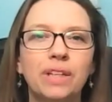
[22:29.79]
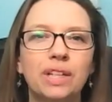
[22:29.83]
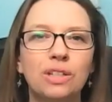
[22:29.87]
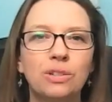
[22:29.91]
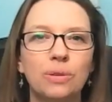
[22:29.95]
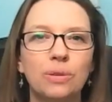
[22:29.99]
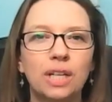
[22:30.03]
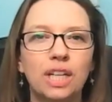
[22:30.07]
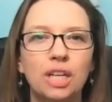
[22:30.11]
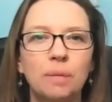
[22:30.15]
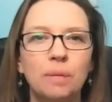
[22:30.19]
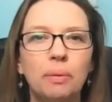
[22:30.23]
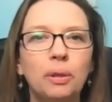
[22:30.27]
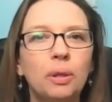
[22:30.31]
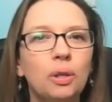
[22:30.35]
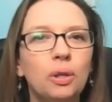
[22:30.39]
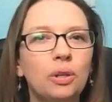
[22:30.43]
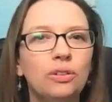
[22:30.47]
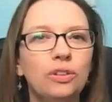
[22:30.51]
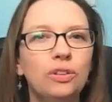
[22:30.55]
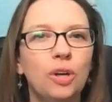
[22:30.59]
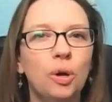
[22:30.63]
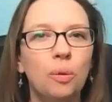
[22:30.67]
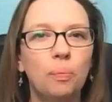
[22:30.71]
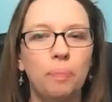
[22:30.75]
So I keep a
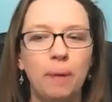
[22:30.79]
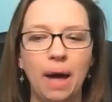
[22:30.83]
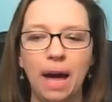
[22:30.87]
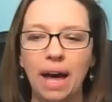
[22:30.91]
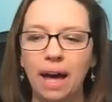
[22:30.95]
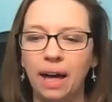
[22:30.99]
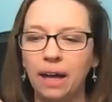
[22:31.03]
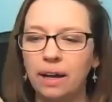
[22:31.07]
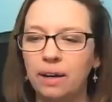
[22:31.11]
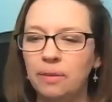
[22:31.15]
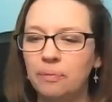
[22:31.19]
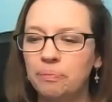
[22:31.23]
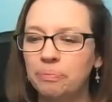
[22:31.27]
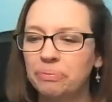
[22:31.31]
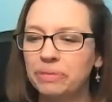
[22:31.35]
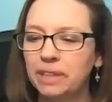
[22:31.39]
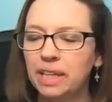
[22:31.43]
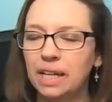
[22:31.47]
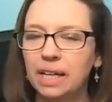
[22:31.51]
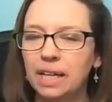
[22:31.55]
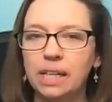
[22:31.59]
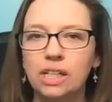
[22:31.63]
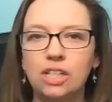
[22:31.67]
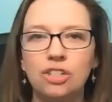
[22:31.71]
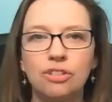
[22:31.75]
little notepad
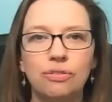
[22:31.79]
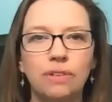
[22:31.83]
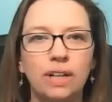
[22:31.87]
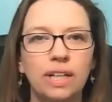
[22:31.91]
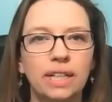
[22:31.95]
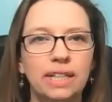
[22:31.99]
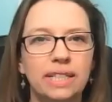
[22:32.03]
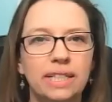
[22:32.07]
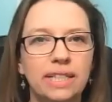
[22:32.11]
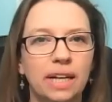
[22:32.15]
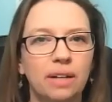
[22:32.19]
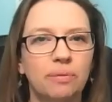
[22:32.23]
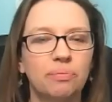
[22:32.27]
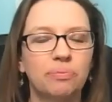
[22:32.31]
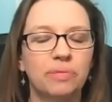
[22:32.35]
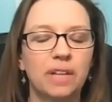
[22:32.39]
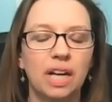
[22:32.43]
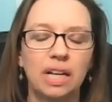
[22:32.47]
and I just write it down.